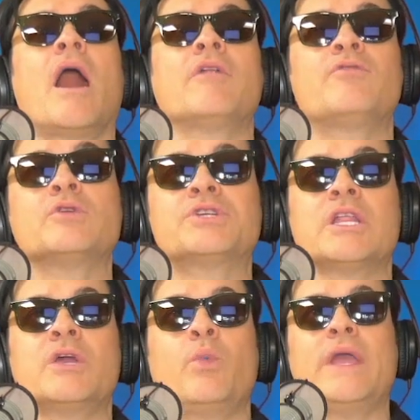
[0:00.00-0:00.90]

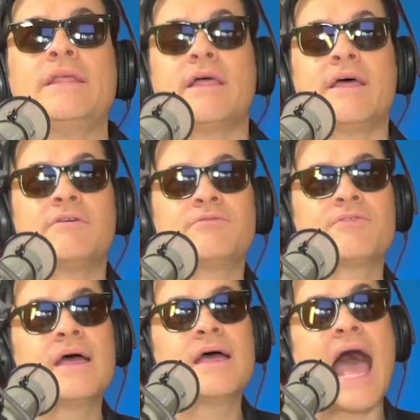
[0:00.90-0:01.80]
Unfortunately, we
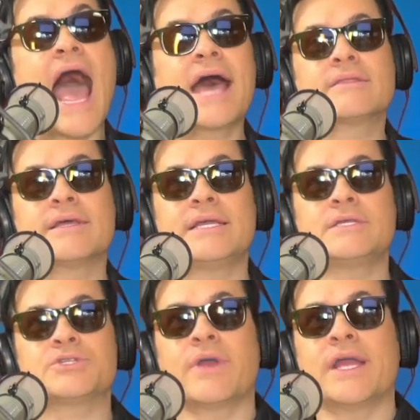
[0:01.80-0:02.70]
live oddly,
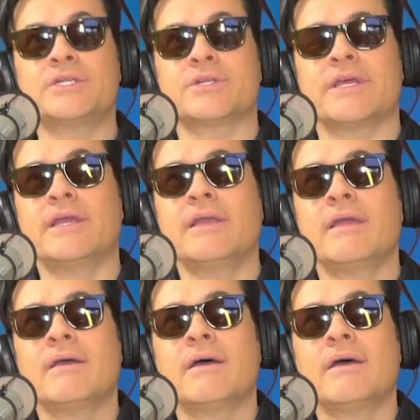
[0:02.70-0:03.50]
strangely,